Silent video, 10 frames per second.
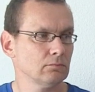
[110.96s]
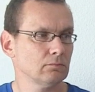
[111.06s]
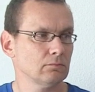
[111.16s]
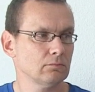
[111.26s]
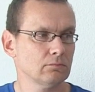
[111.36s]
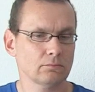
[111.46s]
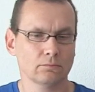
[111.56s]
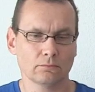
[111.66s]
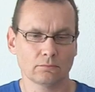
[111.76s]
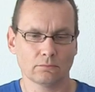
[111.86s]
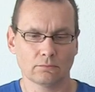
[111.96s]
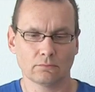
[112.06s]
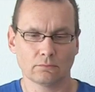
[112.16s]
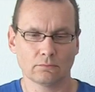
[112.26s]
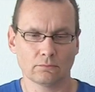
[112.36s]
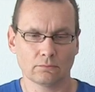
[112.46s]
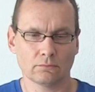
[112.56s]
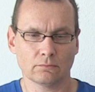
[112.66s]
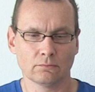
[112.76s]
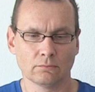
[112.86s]

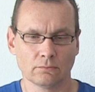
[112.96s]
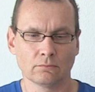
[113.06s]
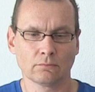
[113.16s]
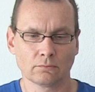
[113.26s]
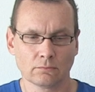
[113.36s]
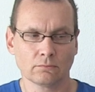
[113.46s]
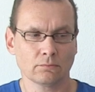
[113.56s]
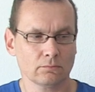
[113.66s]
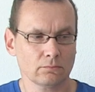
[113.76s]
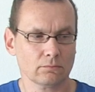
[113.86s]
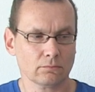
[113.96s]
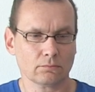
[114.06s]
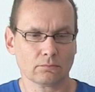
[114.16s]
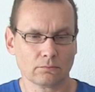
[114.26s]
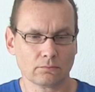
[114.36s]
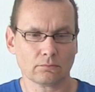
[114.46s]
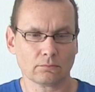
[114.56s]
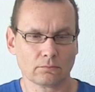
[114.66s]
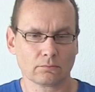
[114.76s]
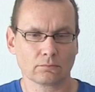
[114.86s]

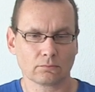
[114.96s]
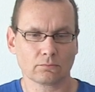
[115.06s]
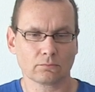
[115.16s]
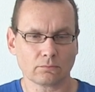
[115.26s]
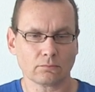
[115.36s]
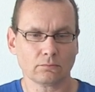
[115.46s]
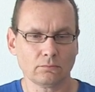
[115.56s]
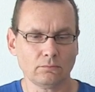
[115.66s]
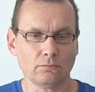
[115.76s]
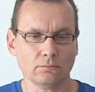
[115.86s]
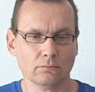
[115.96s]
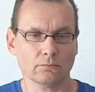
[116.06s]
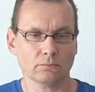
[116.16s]
(silent)